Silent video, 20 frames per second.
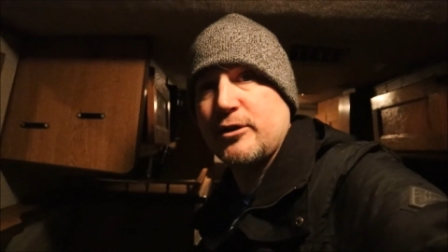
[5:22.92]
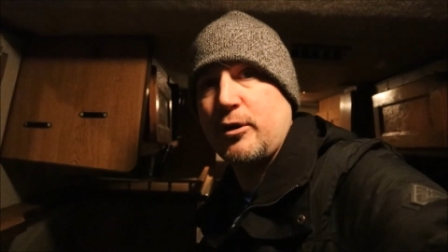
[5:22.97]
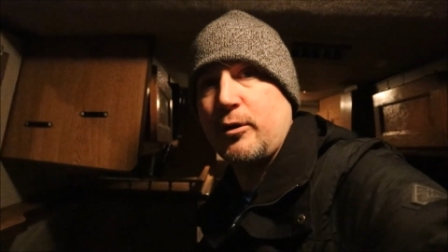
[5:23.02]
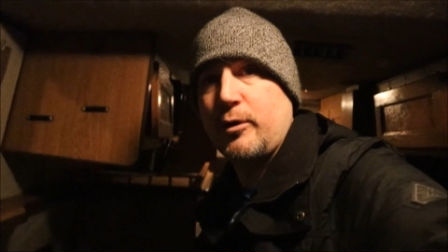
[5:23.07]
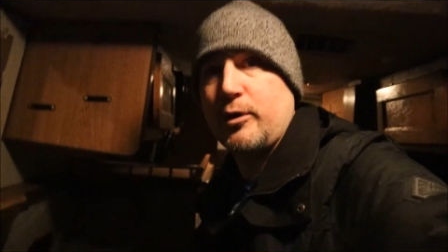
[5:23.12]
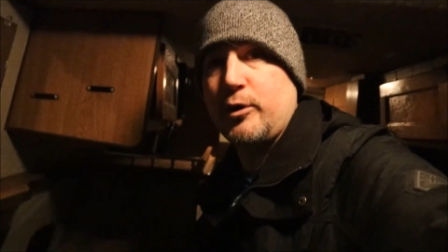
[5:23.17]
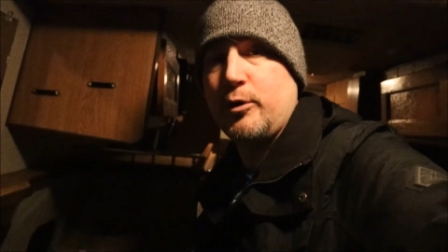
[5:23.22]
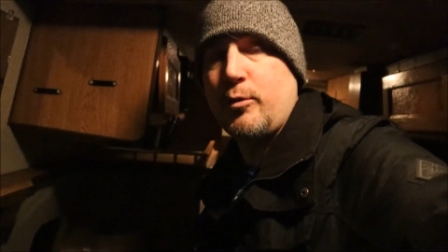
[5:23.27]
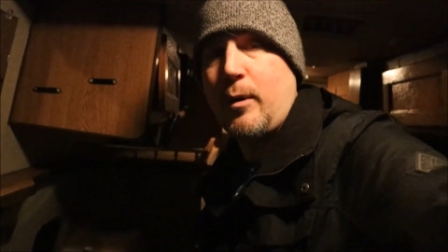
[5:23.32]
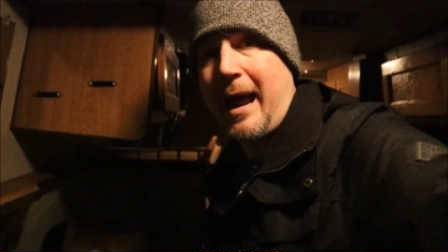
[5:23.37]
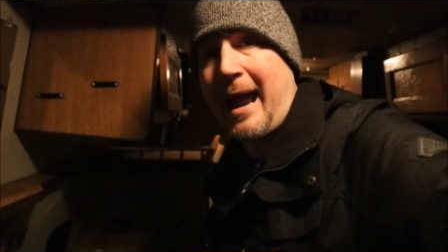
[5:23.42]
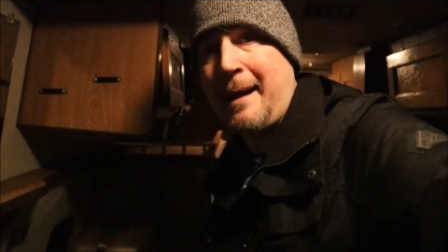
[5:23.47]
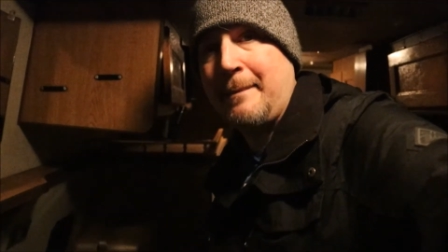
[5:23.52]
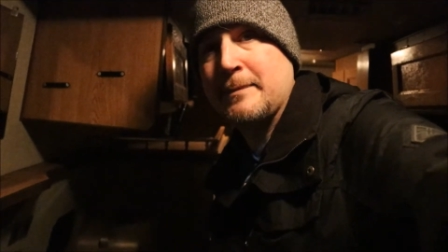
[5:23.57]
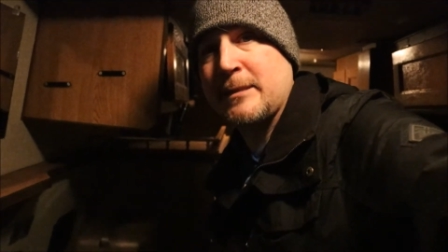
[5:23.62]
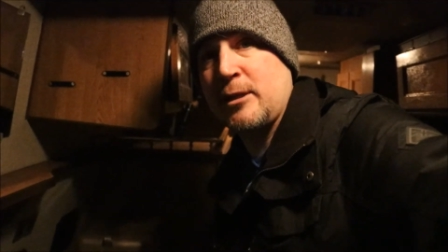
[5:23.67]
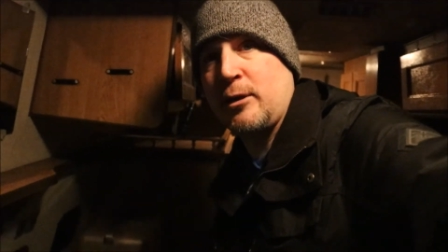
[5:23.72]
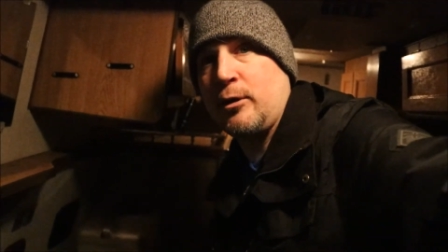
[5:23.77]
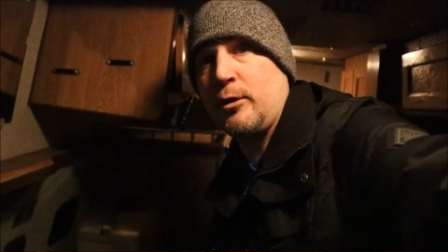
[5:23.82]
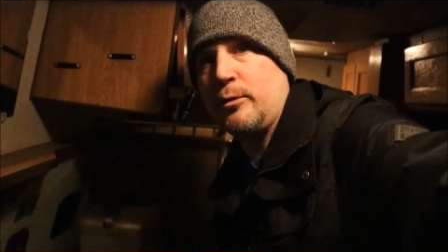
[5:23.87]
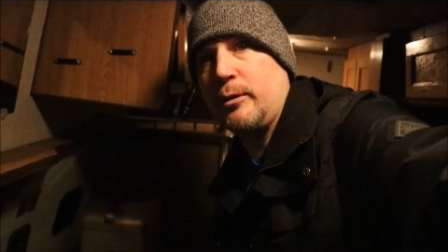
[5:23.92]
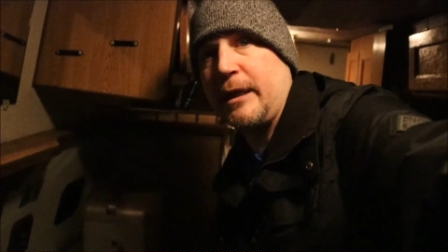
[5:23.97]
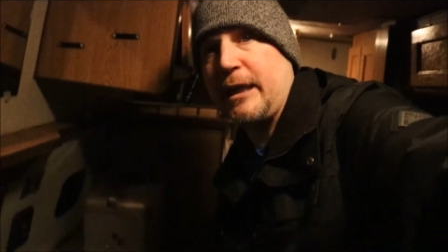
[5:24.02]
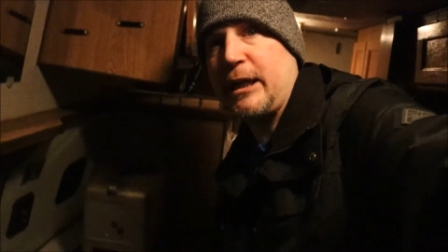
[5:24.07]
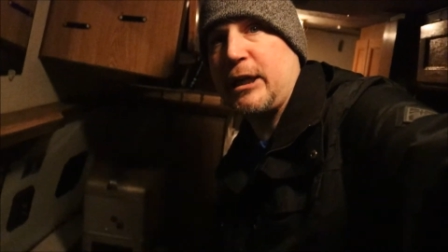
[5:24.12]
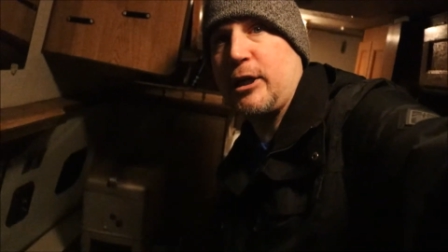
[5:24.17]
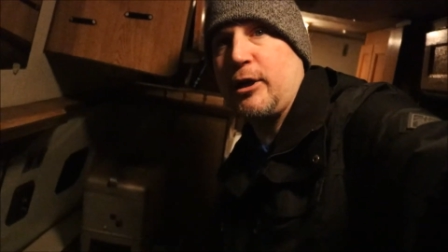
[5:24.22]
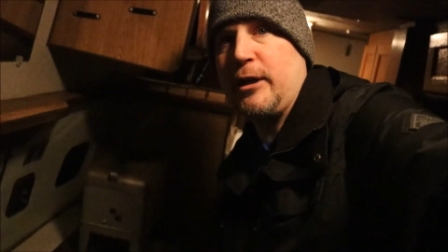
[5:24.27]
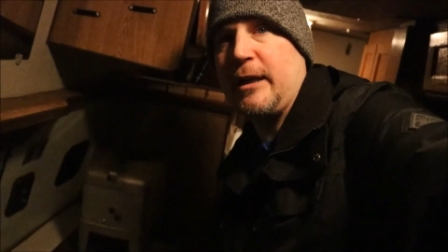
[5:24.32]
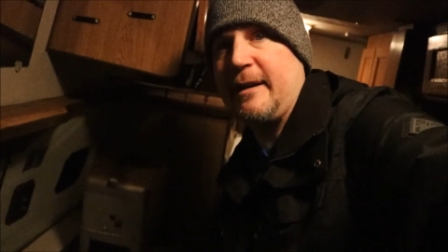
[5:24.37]
so you absolutely
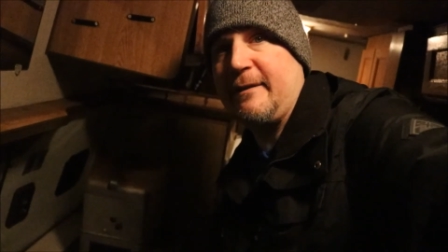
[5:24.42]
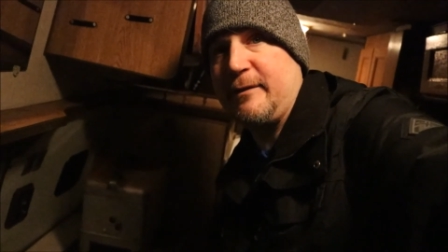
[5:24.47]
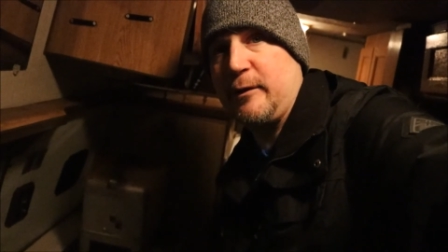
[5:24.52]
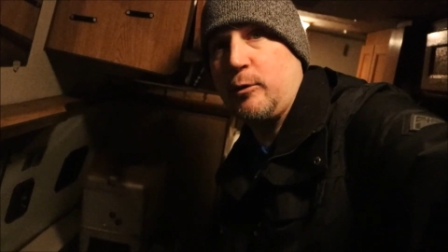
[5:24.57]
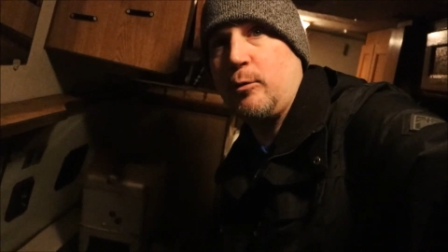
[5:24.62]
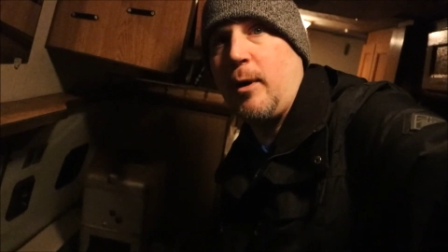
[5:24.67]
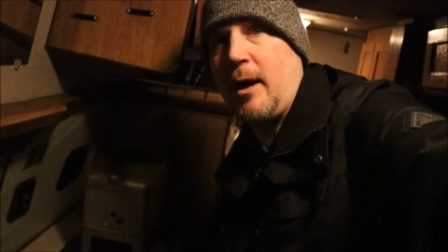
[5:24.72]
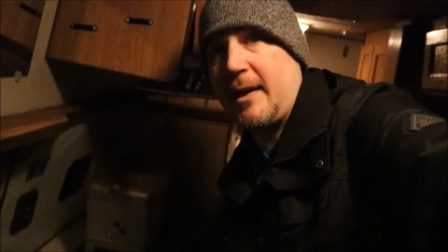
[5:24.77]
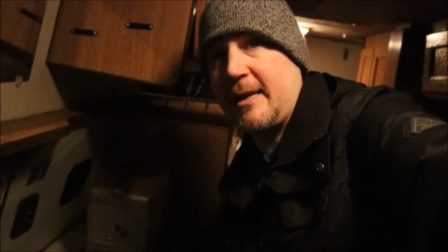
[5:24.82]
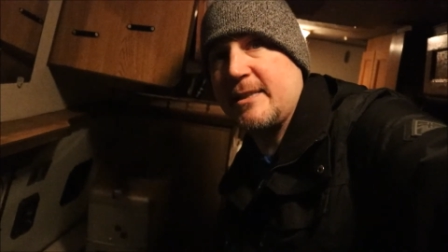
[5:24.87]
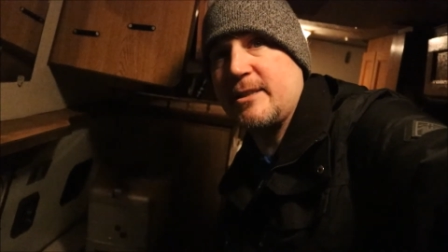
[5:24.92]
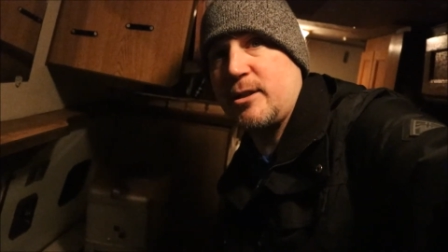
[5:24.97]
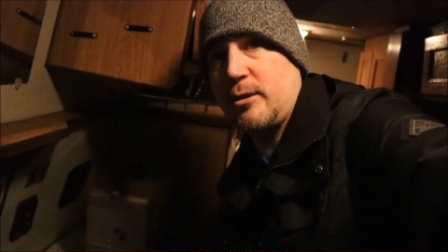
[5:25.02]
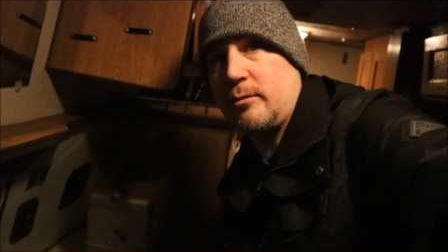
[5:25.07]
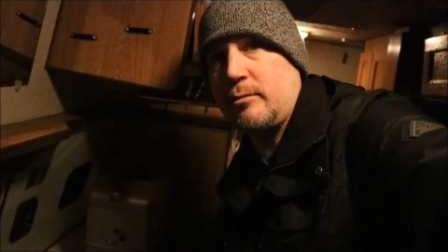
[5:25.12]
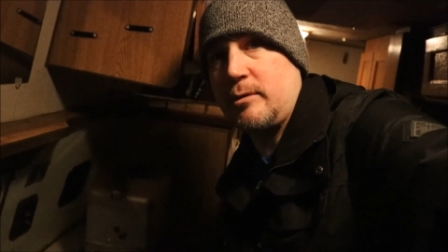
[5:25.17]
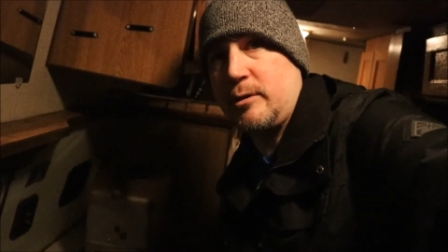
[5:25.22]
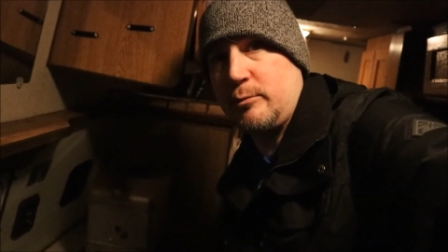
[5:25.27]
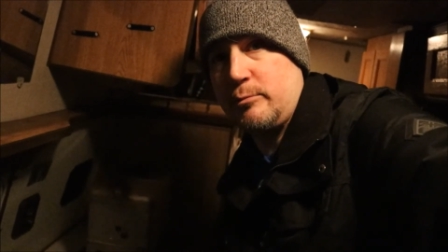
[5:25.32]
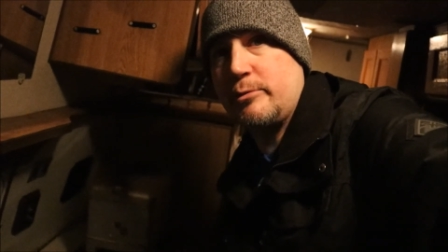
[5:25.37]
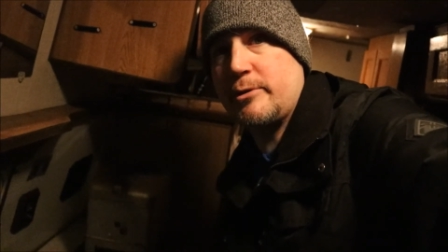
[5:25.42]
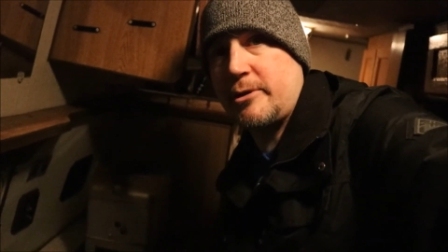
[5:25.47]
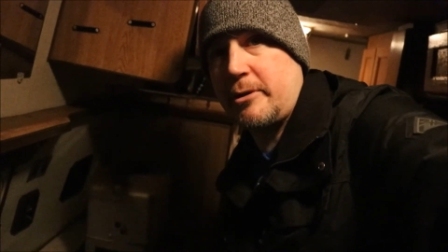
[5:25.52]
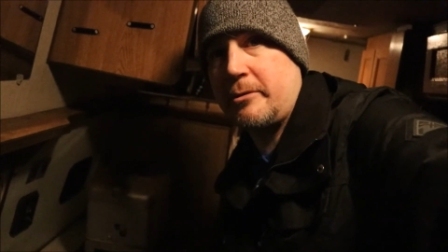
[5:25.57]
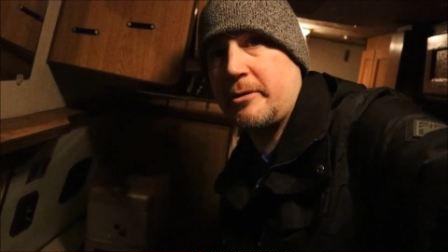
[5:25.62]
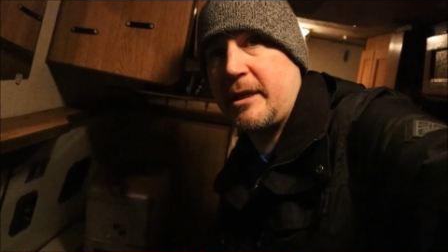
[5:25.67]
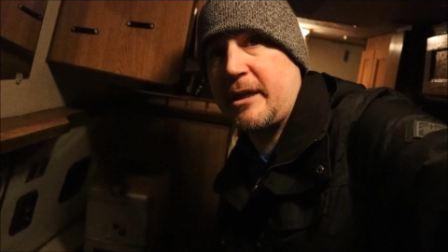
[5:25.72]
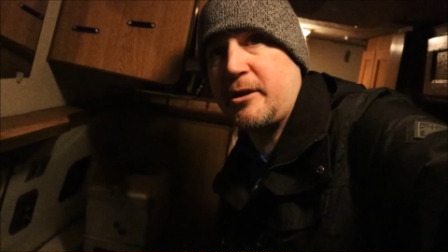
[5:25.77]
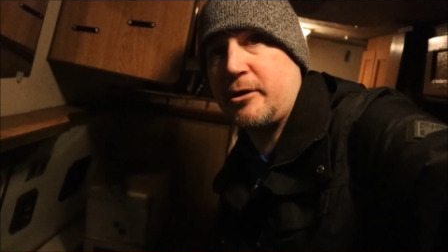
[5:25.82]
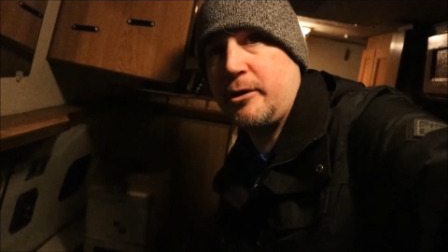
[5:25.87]
could if you wanted to. You
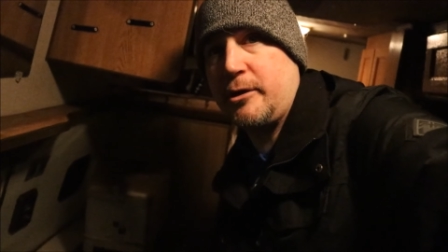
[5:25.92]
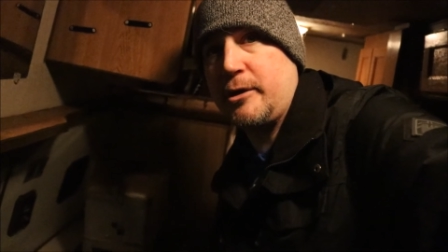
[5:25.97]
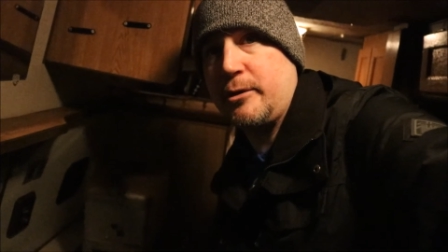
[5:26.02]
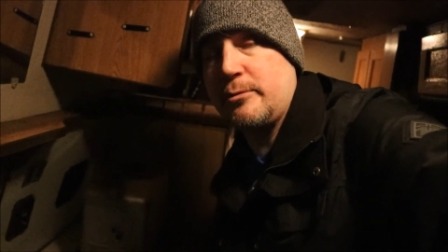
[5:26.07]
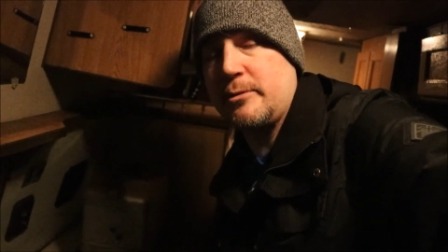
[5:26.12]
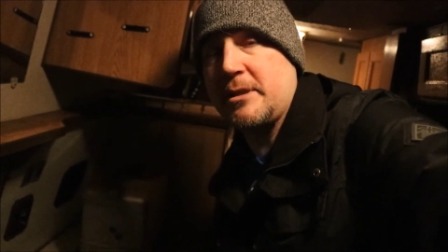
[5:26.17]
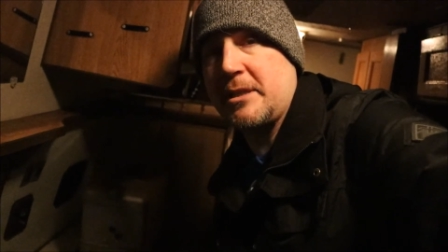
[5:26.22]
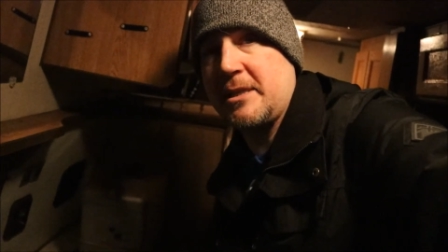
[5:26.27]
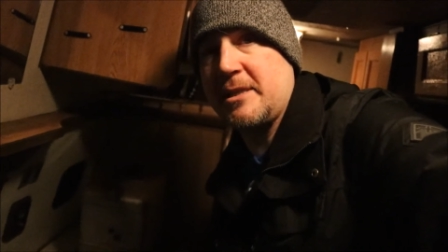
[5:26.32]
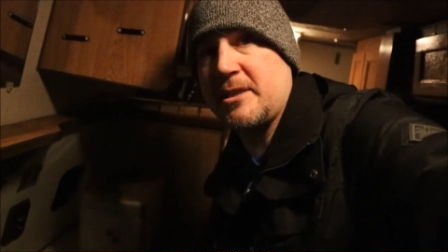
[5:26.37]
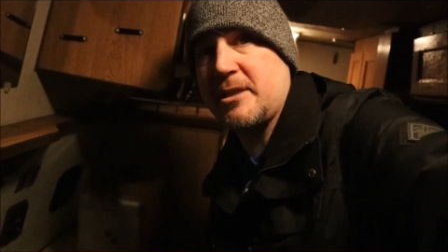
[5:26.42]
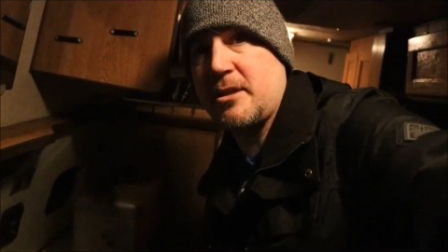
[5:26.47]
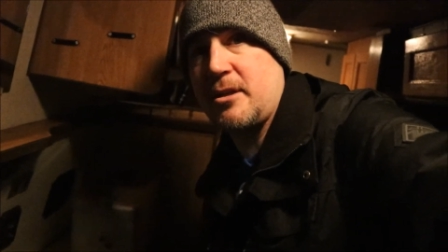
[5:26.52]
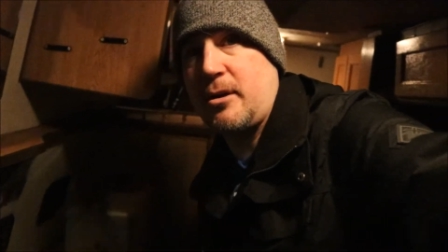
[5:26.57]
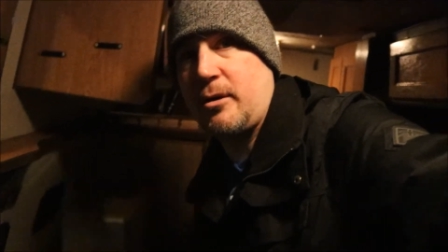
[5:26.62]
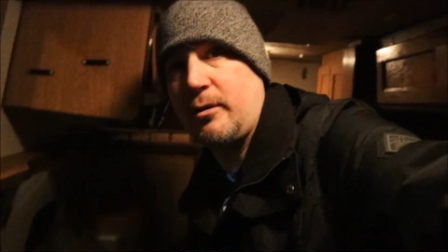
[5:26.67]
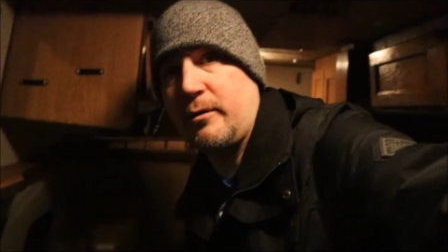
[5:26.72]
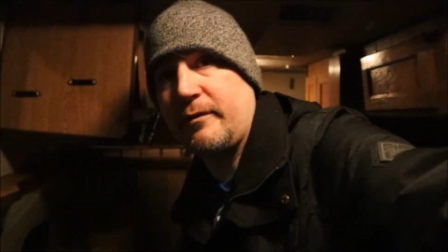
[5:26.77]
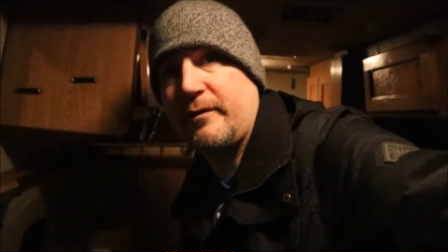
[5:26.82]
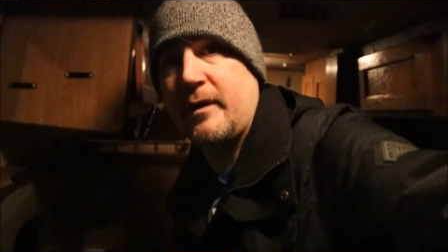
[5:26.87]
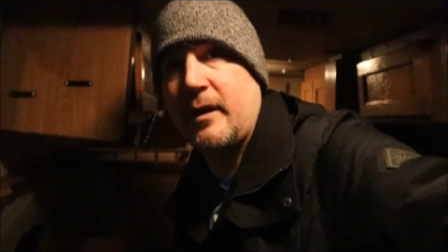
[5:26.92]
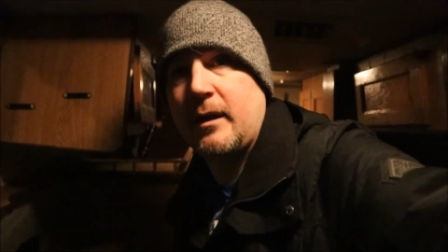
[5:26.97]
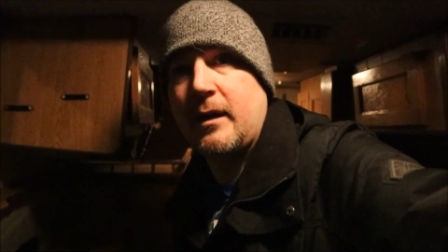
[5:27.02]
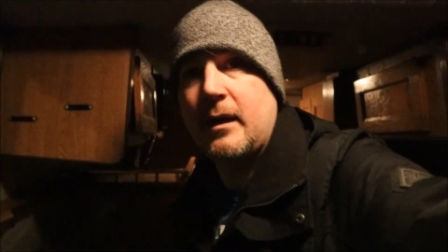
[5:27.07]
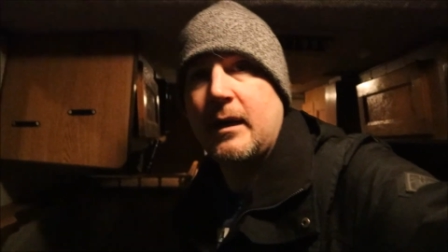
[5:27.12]
certainly could use this stove.